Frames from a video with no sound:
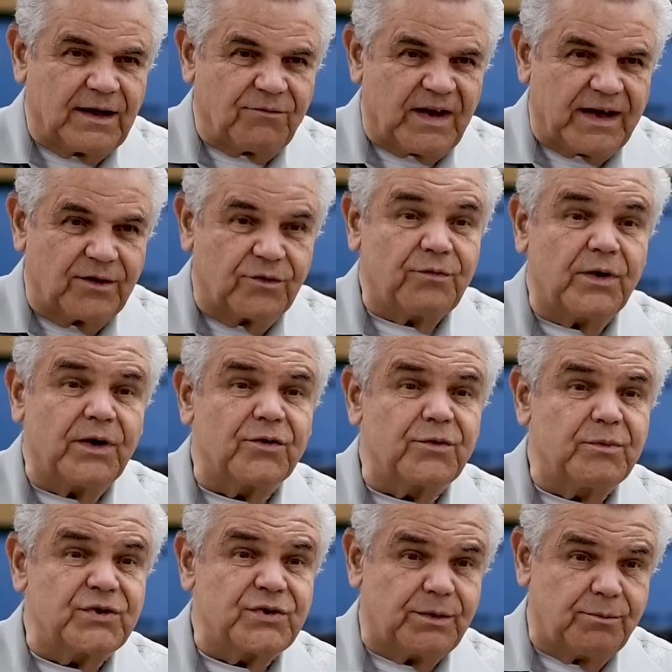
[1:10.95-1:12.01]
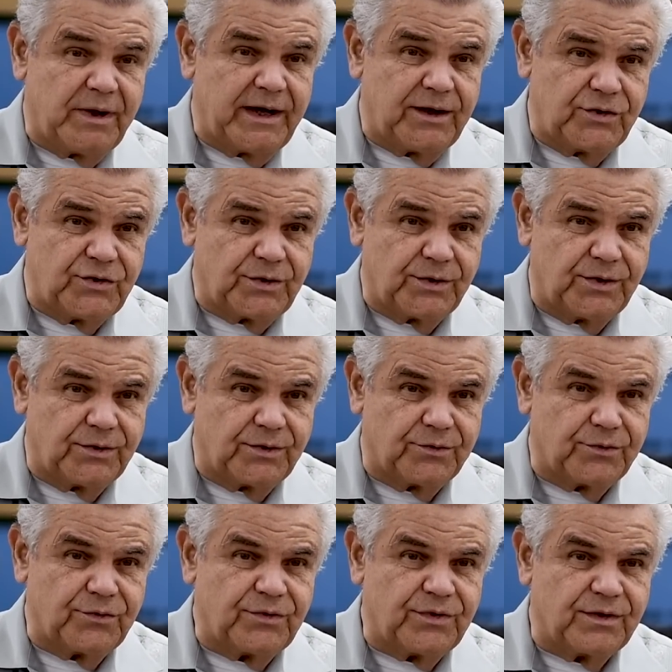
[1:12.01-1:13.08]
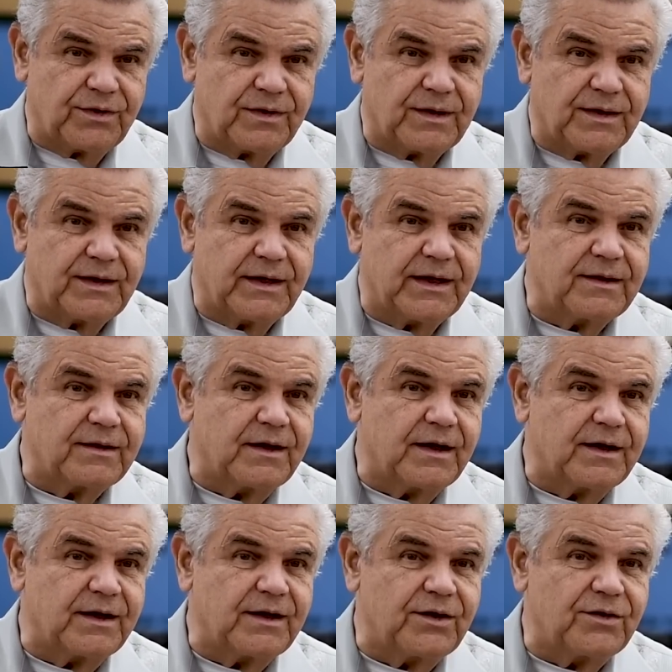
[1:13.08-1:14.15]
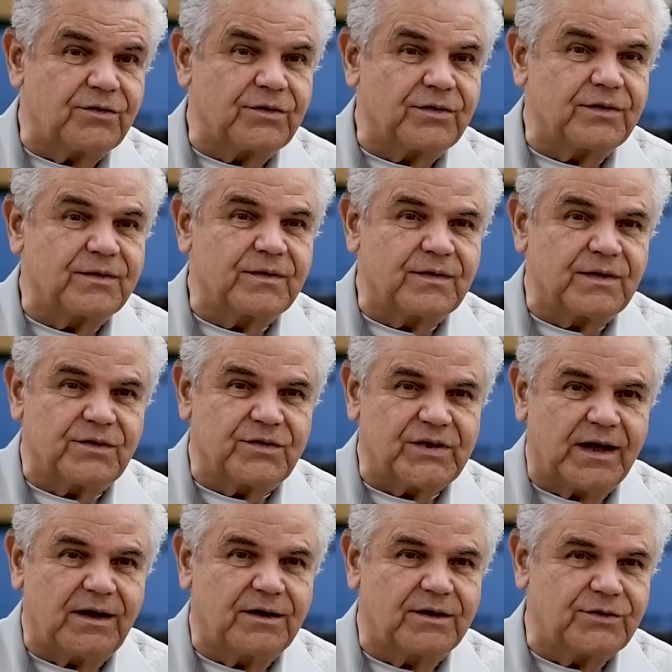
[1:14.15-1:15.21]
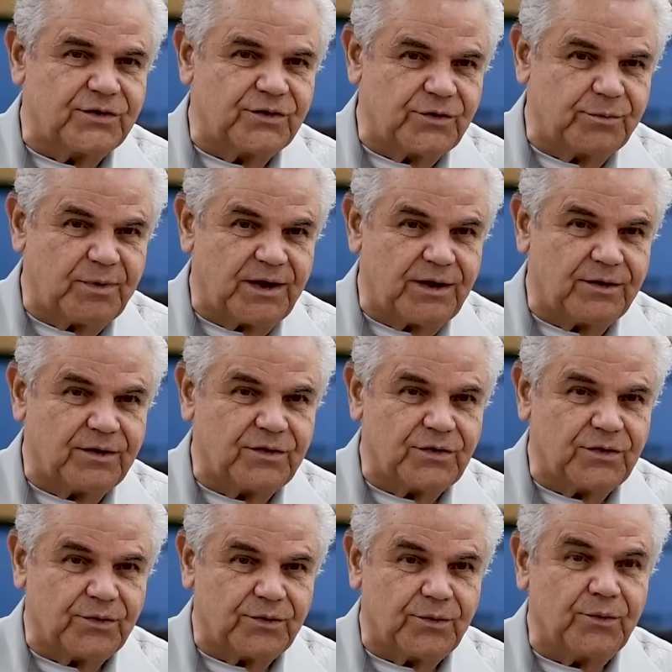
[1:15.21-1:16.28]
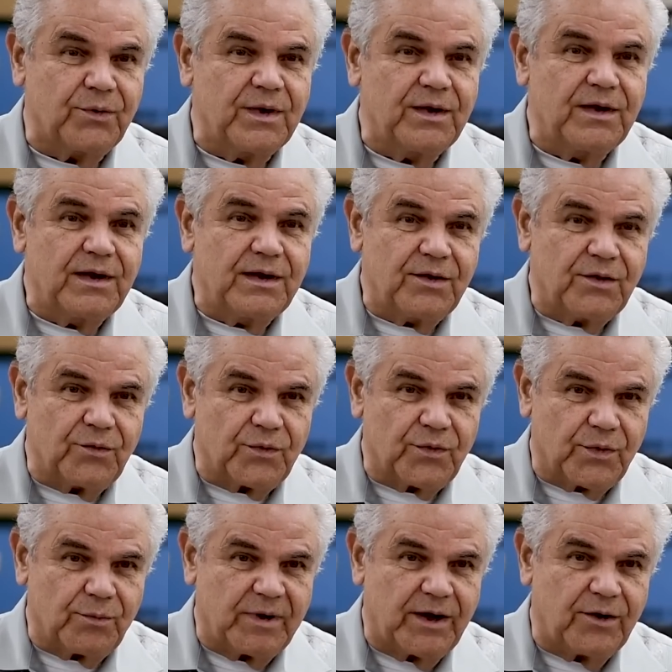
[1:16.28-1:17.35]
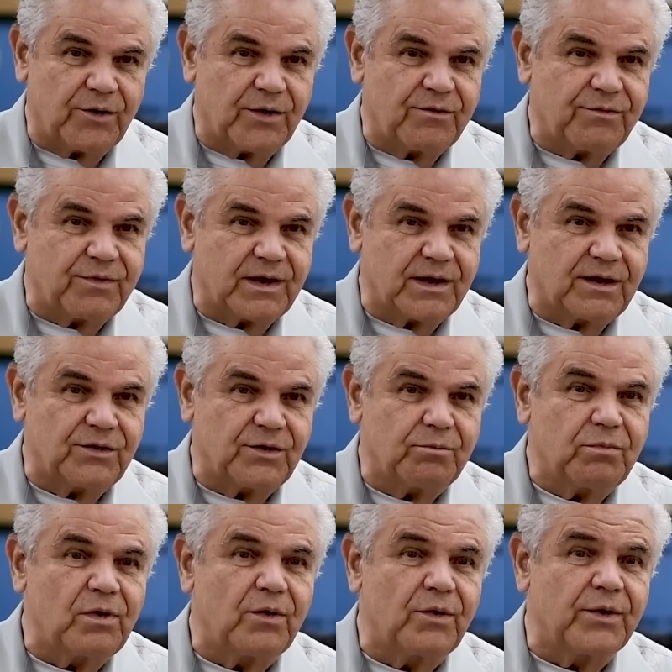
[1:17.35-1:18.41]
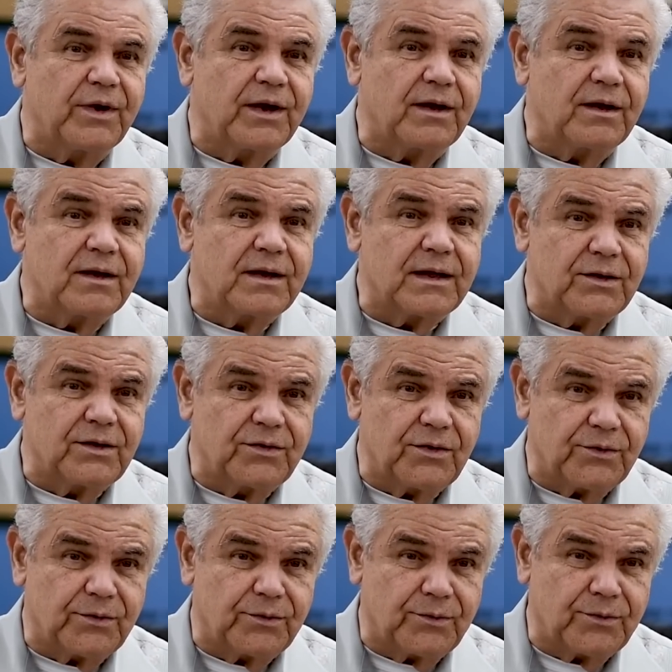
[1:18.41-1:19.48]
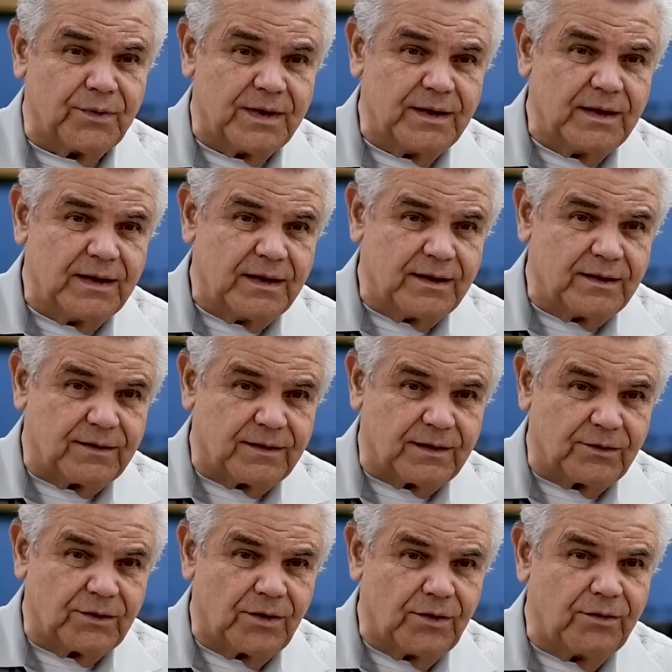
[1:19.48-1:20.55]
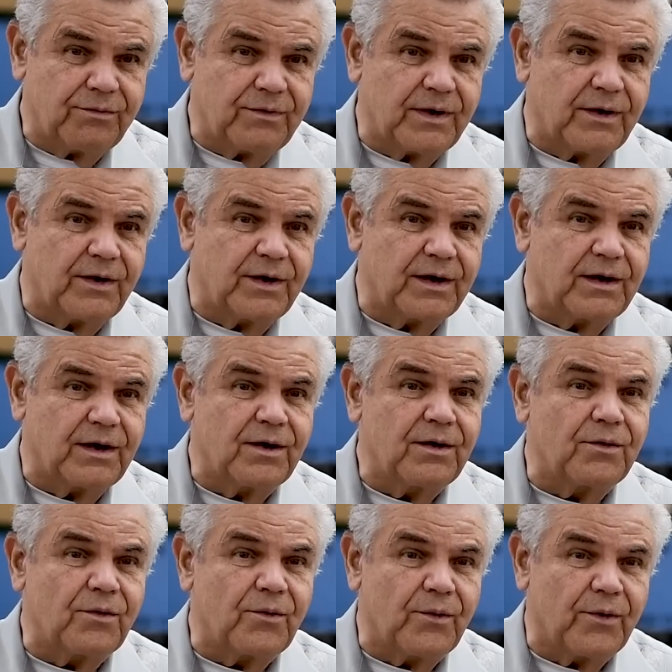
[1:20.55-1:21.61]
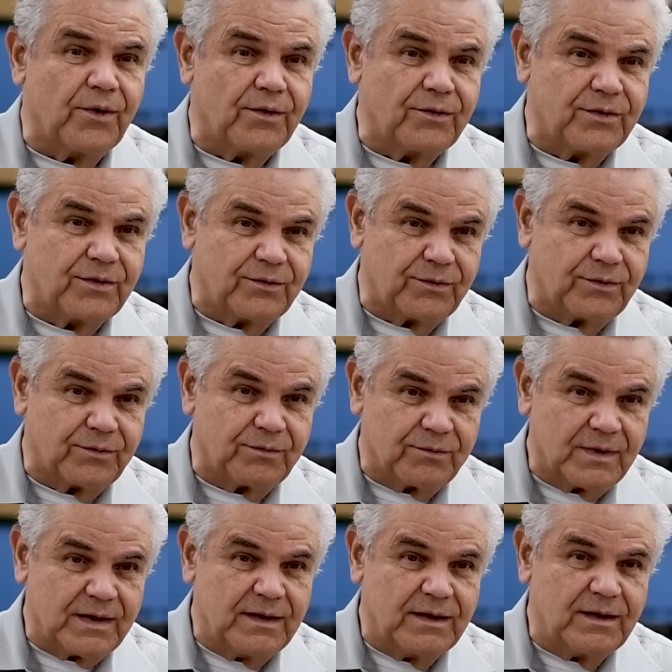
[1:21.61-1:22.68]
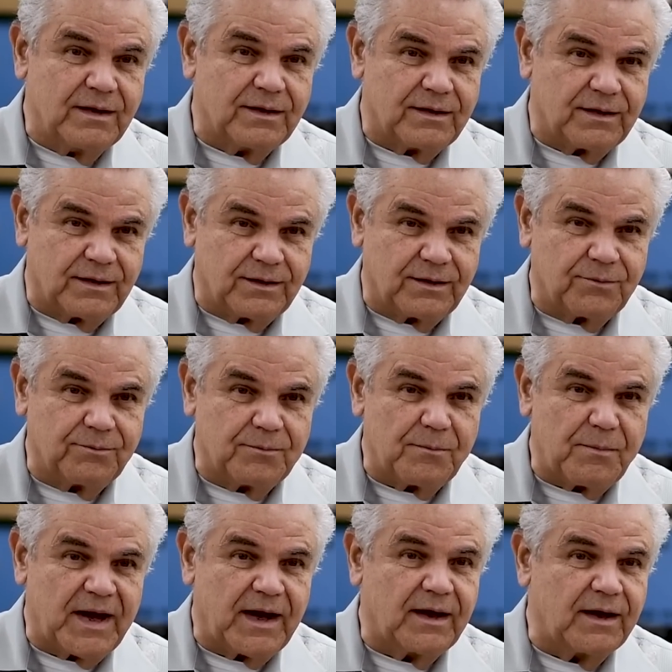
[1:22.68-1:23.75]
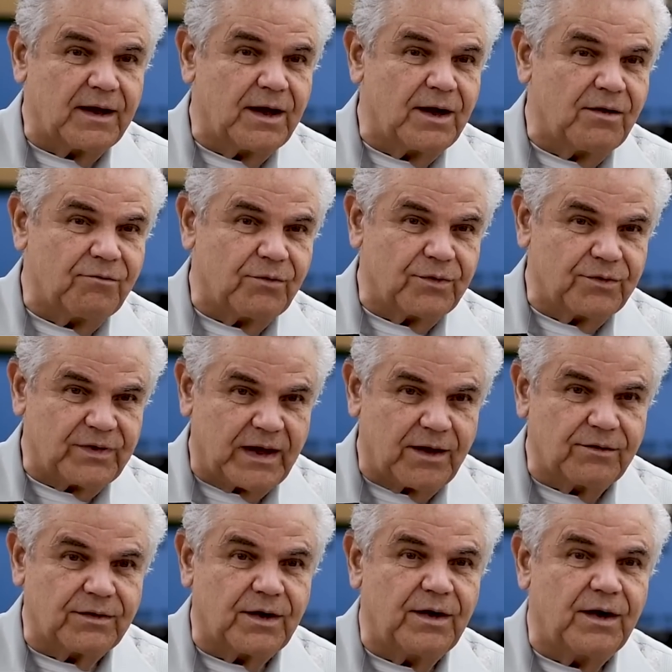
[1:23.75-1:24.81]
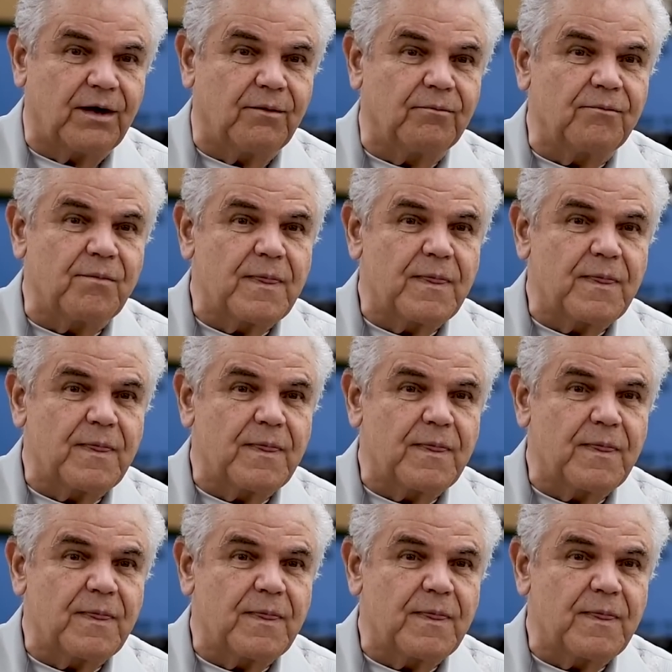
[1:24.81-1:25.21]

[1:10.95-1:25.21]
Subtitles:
As far as mission manager goes in the 9th IS, the challenge has been to, no matter if they deploy to the Gulf area or to the PACAV or Southcom,